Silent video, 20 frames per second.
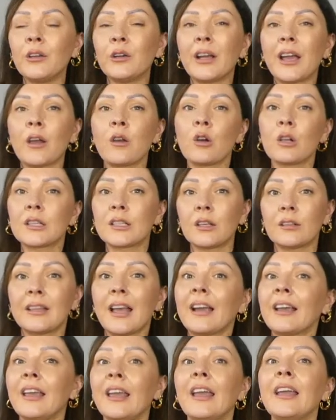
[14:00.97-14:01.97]
you can also
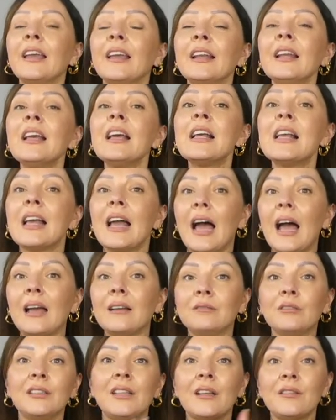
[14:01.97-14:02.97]
tuck it in,
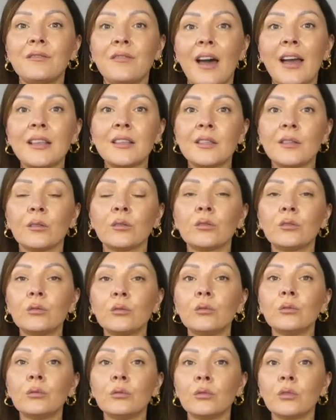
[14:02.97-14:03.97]
I would advise you
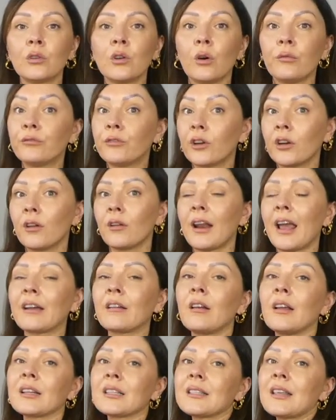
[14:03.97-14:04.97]
to go for your
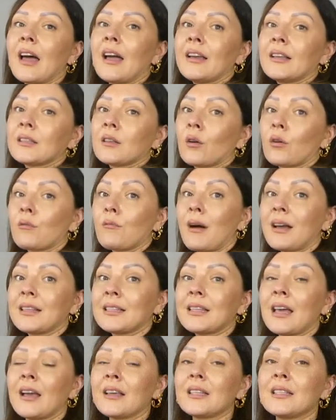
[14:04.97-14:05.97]
regular size or one
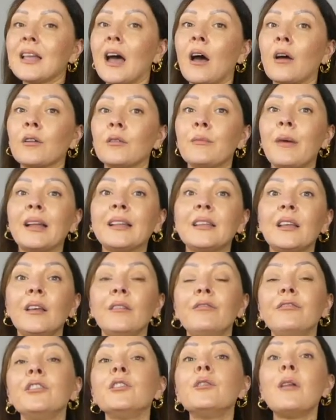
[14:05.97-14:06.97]
size down. But
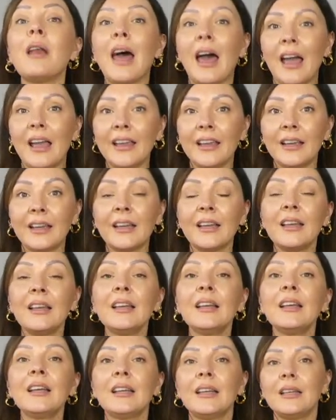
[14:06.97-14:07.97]
if you like
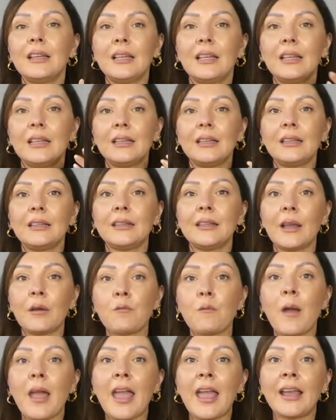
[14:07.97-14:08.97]

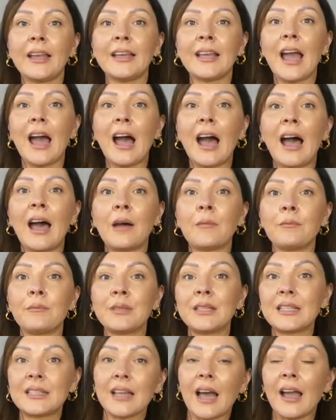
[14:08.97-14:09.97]
the way I'm
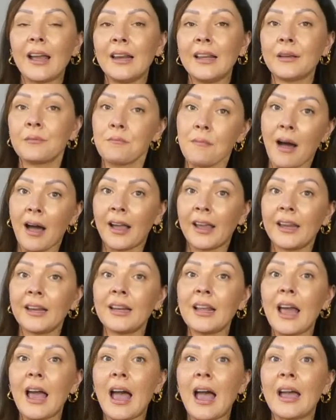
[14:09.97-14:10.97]
styling
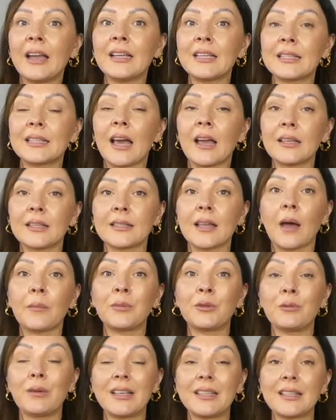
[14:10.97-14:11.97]
mine, I sized
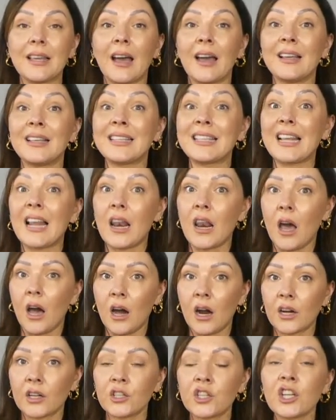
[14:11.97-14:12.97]
up to a size
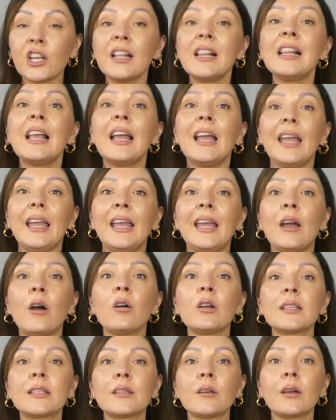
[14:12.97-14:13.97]
large. It
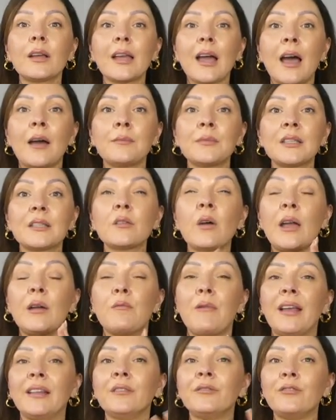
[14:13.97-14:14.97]
also comes, so I
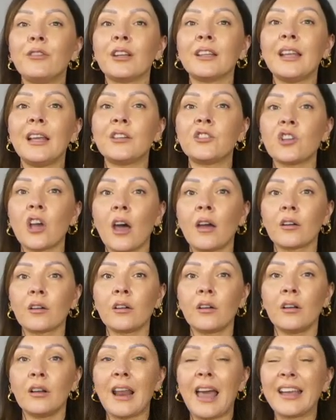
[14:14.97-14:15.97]
went for the
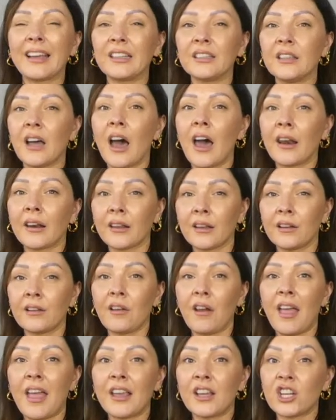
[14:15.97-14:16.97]
charcoal, like dark
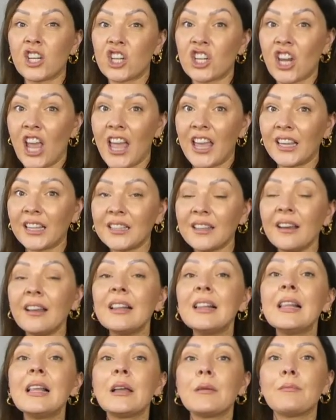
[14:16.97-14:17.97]
gray shade,
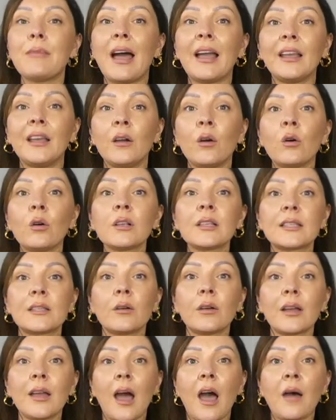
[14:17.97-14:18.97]
but it
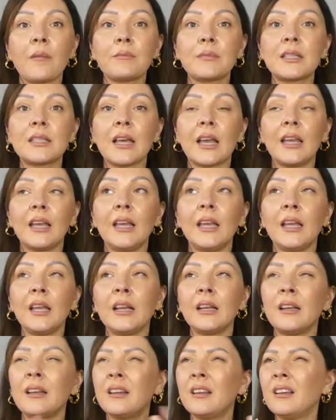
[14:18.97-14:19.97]
also comes
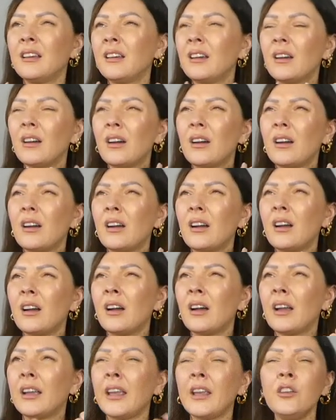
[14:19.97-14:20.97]
in
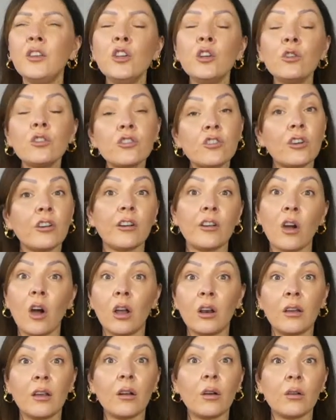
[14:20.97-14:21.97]
a neutral
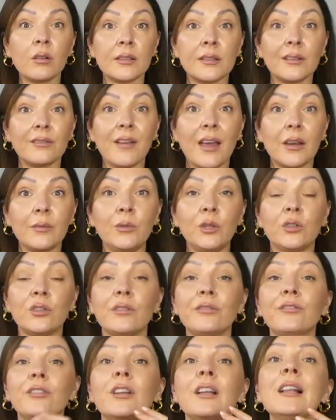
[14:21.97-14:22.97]
color, also very
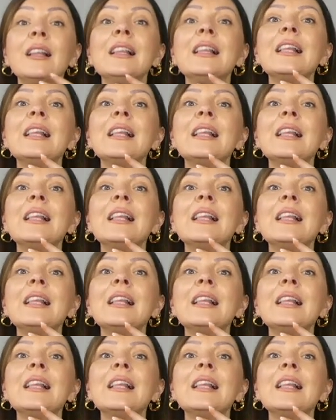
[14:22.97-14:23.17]
beautiful.